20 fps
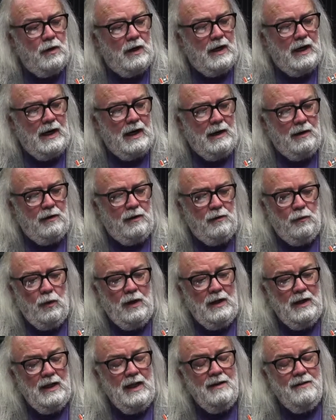at what
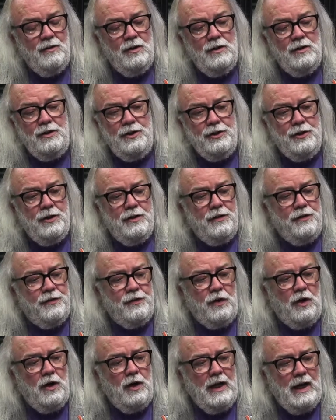level are you going to
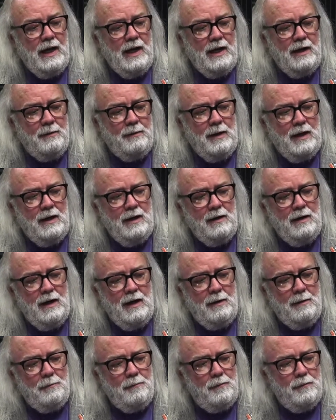start at?
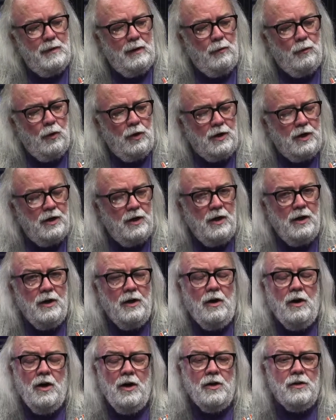I'm working on an
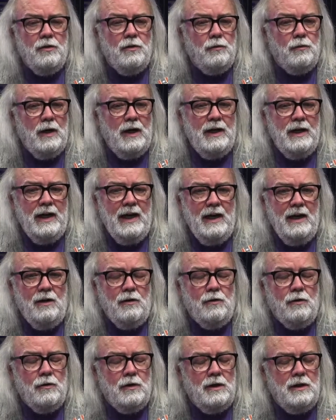article right
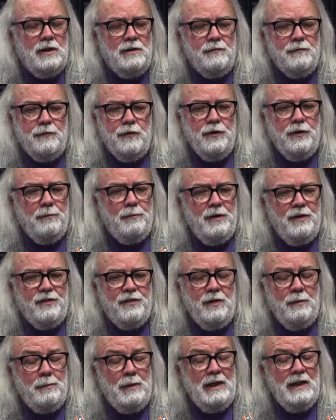now for the
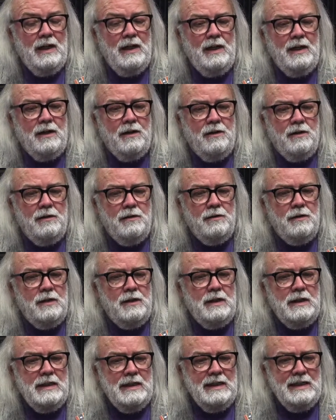Mississippi Link,
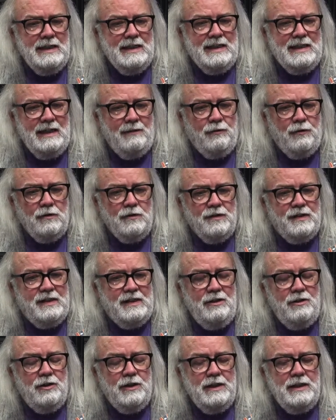several
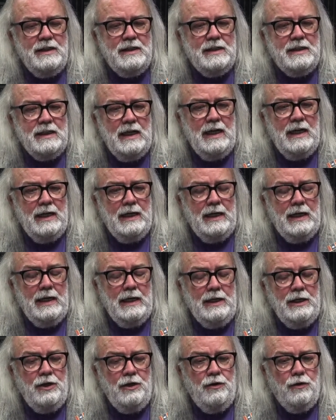series. And,
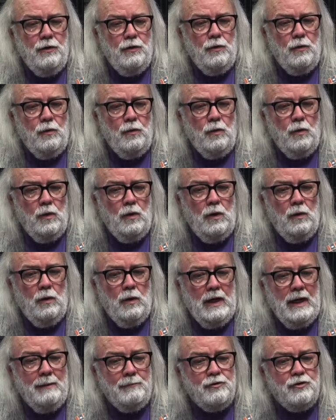
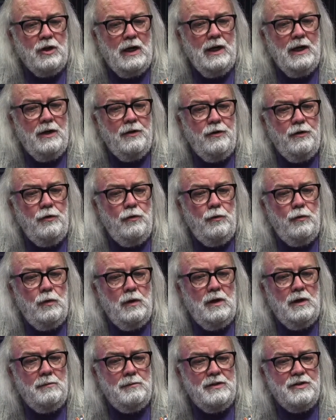what I'm trying to do,
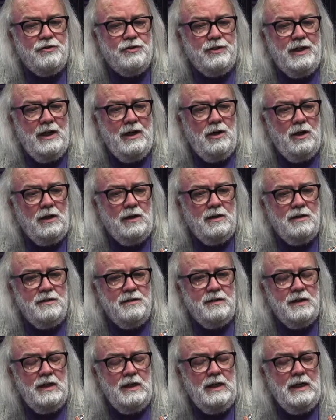Mr. Garrett,
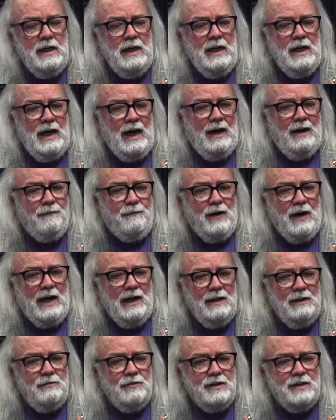because I
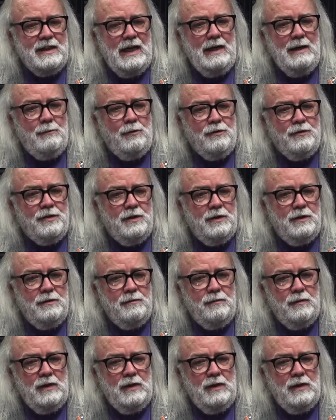finally was able to,